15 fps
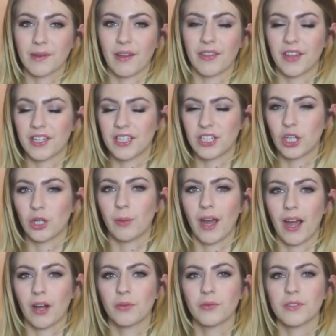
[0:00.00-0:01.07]
about
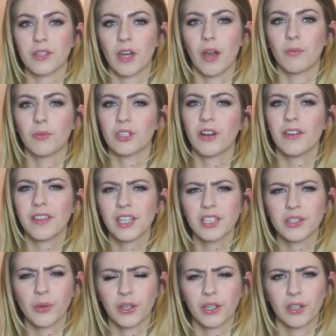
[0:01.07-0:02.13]
£32, which I think
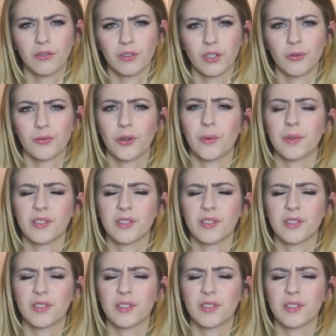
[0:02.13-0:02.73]
is quite good for Topshop.